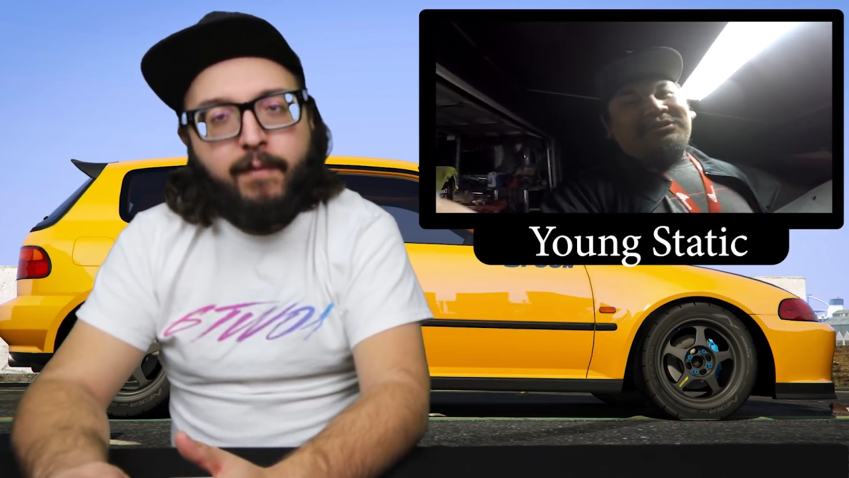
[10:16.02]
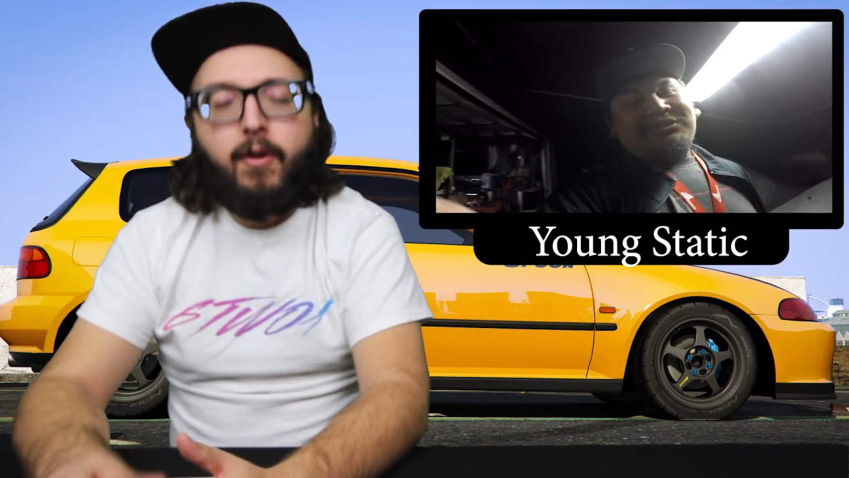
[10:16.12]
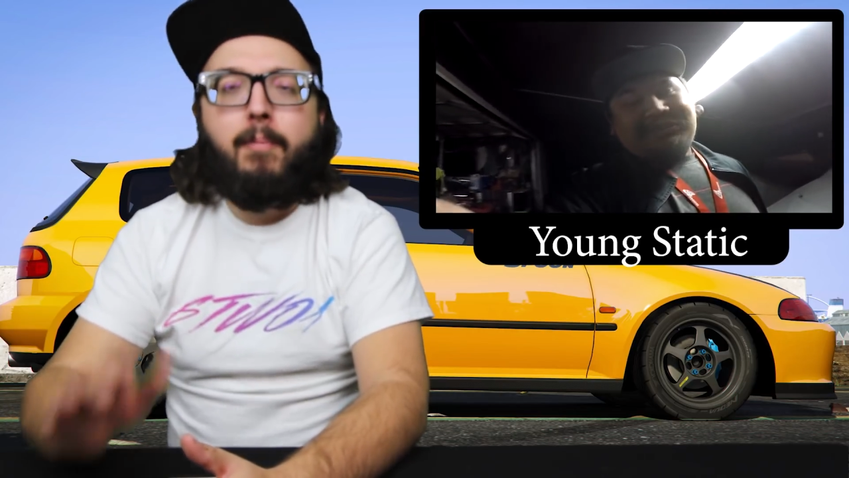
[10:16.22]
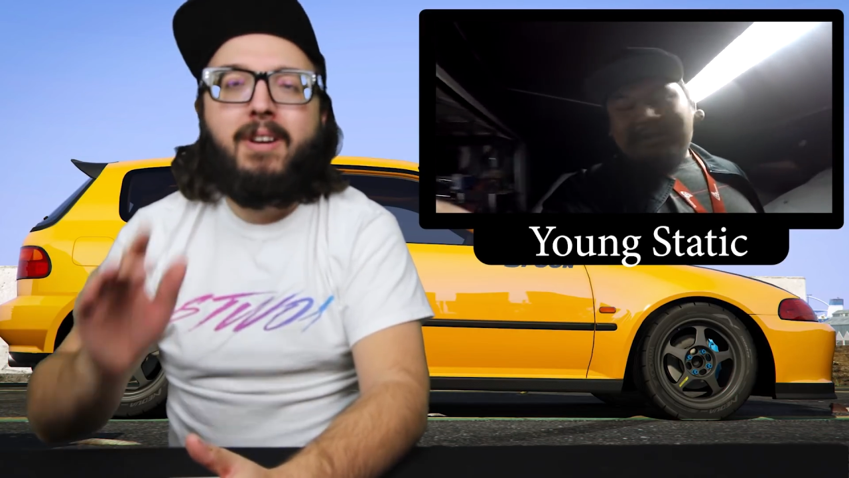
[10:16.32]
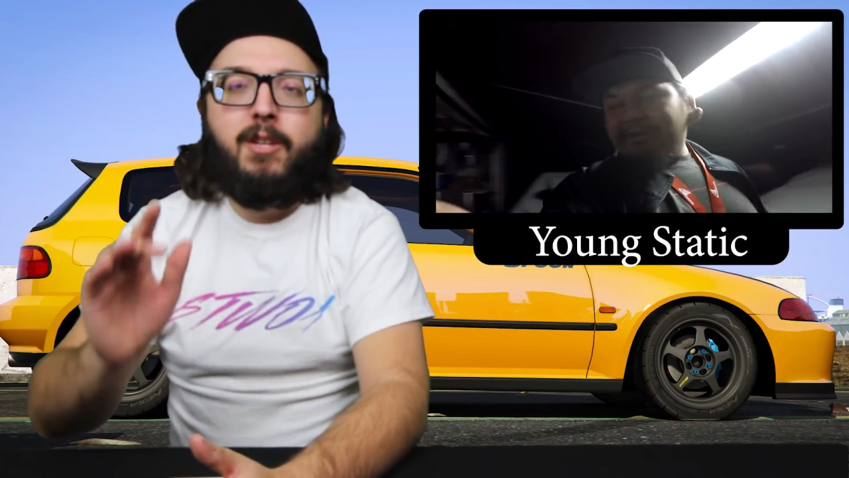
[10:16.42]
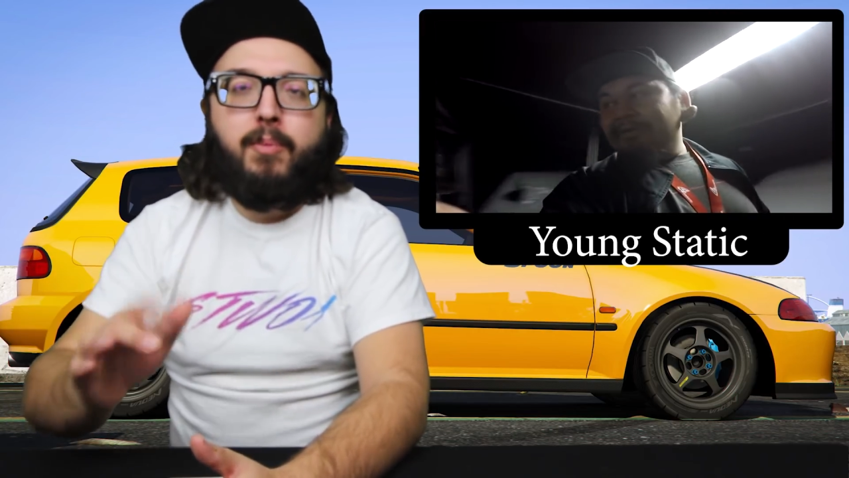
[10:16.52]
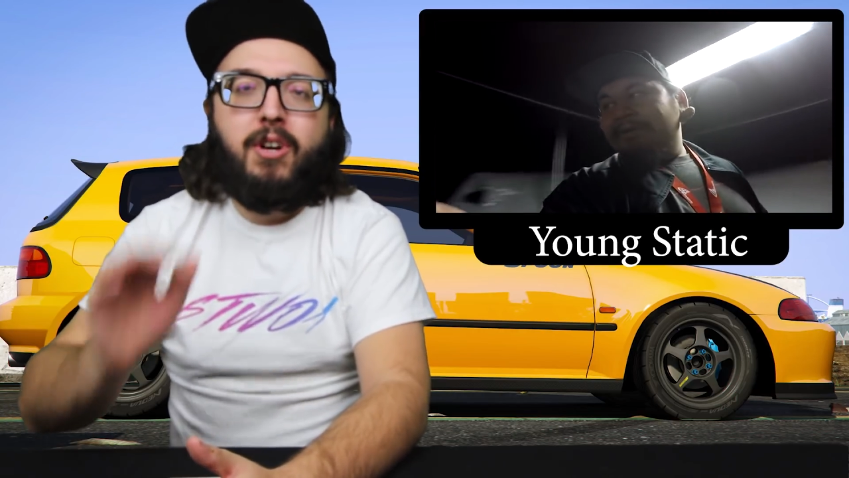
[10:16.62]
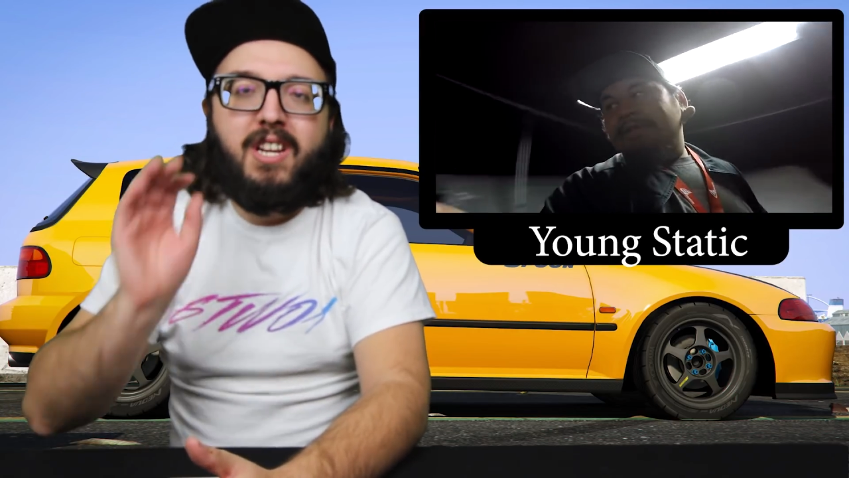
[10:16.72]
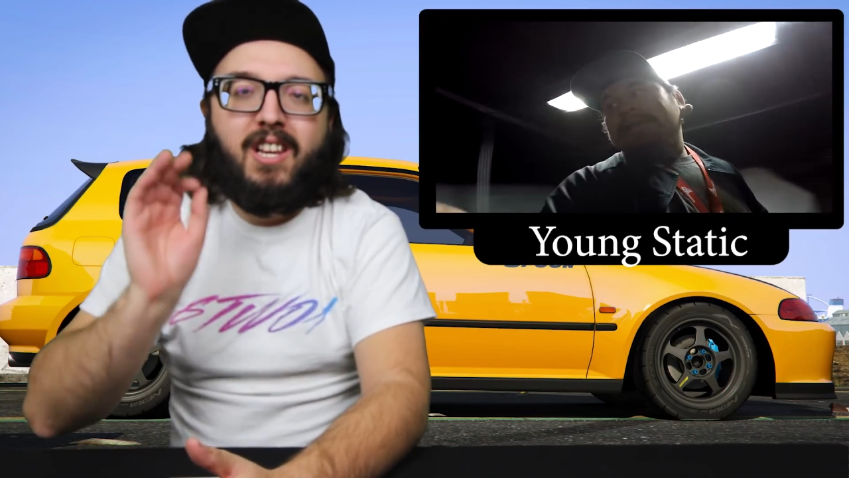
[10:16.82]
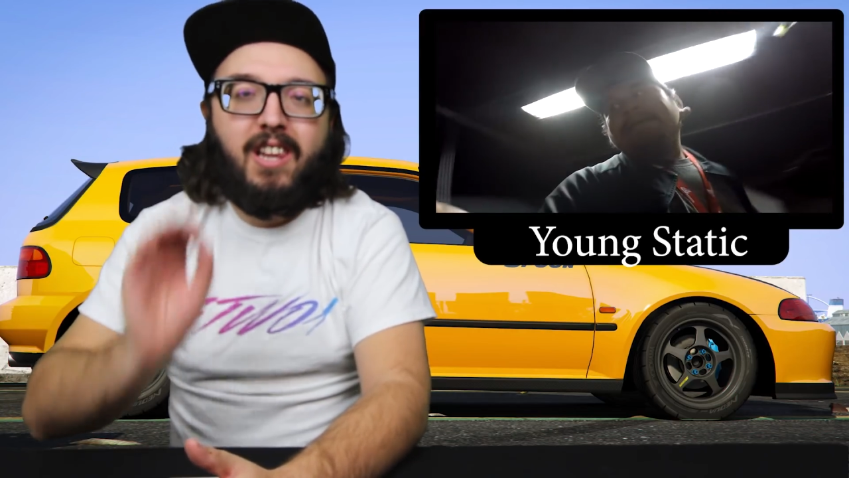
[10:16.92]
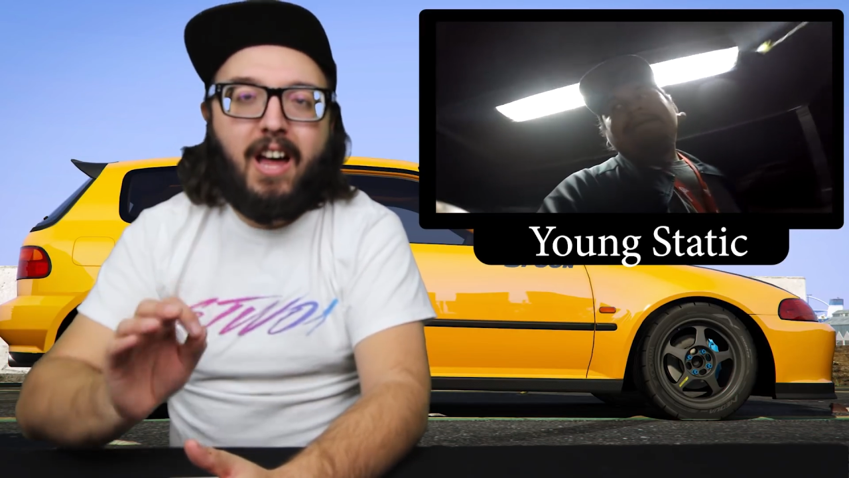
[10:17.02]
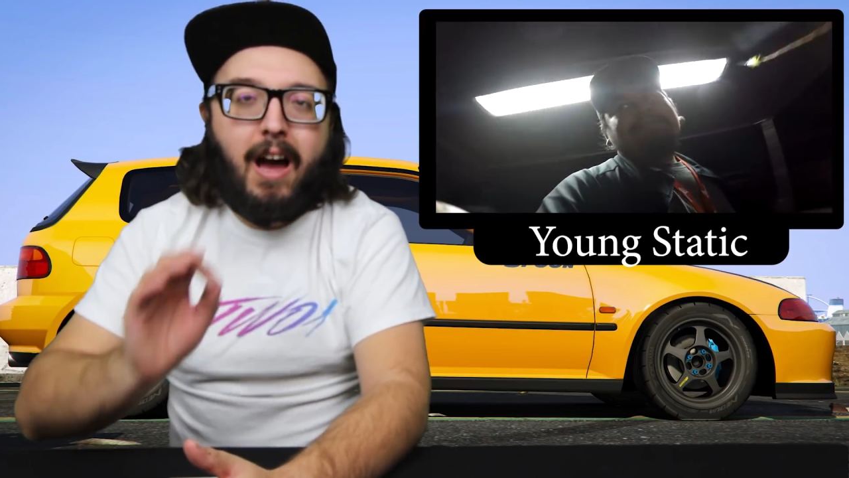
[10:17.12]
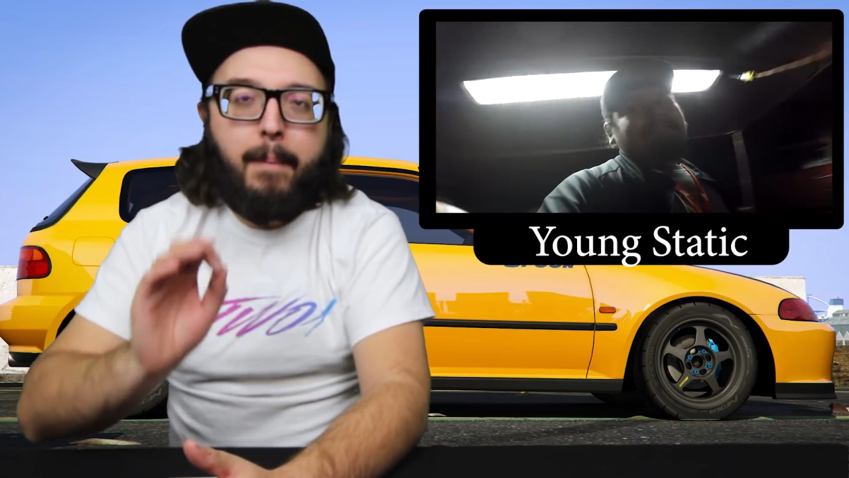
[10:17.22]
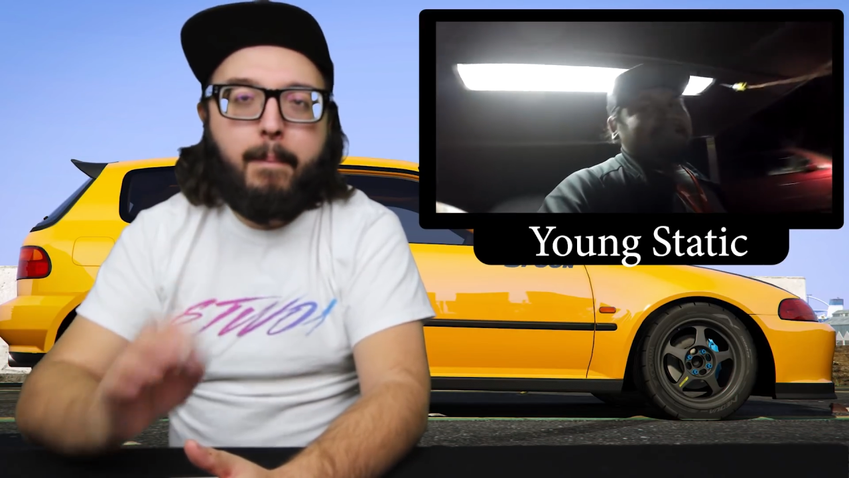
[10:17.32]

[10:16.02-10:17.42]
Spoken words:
effort, but he's putting a lot